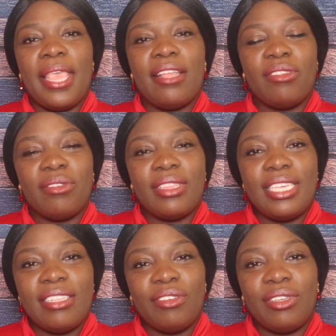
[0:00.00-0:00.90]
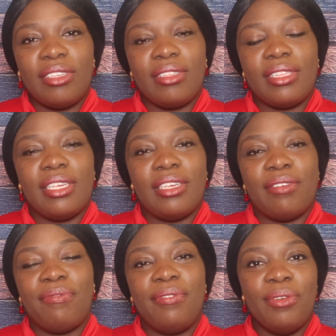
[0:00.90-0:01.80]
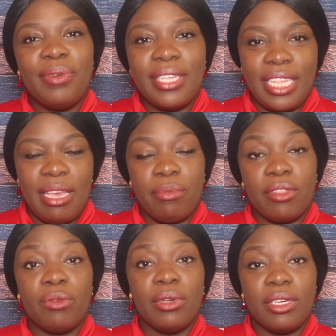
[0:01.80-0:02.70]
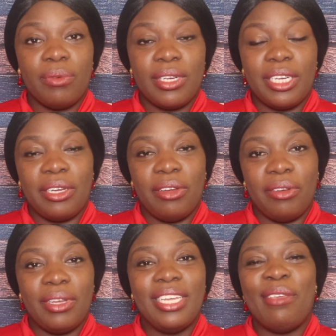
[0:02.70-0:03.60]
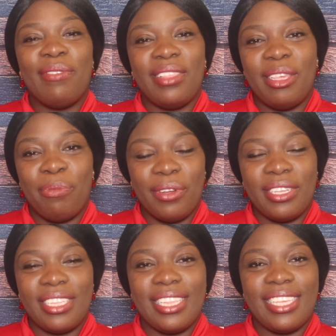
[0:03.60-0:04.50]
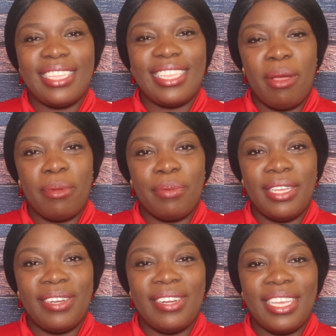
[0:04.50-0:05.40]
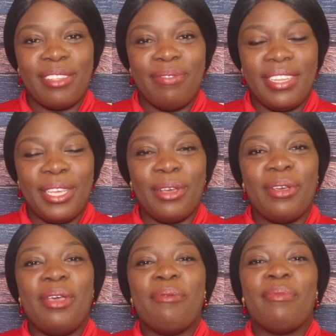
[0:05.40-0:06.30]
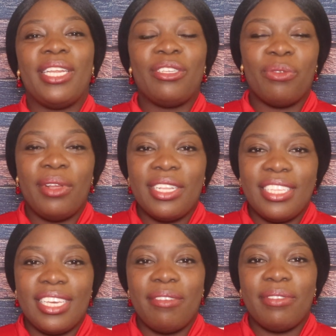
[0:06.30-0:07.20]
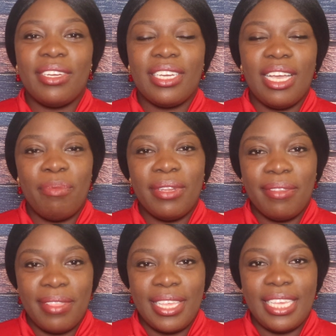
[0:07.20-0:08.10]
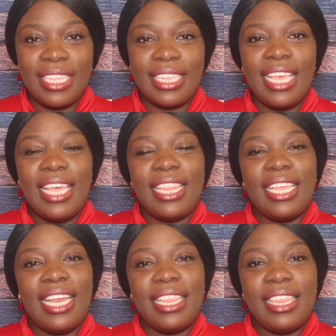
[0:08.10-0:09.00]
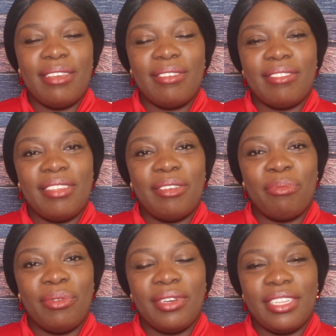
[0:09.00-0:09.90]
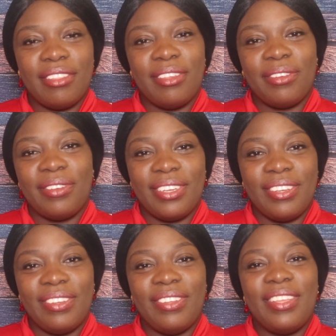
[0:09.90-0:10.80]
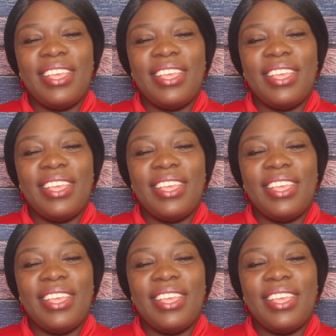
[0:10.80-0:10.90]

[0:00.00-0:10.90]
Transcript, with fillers: And so these are just a few examples, and we're, we're gonna go even deeper into this probably in our next video, but I just wanted to cover a couple of things that I think are so important and so critical.